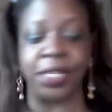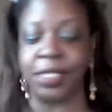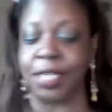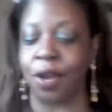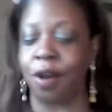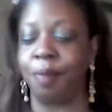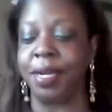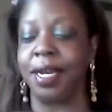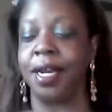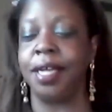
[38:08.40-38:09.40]
it to y'all,
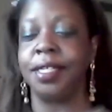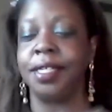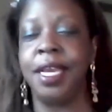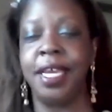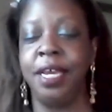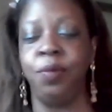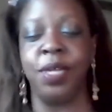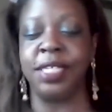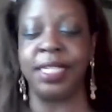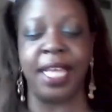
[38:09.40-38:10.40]
because it
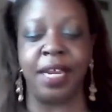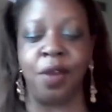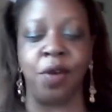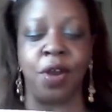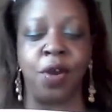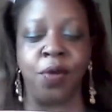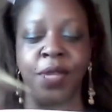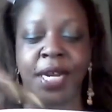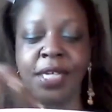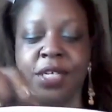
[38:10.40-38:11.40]
wasn't that long ago
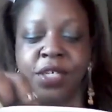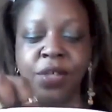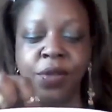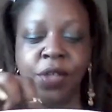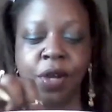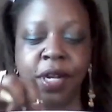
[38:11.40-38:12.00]
that I just showed y'all,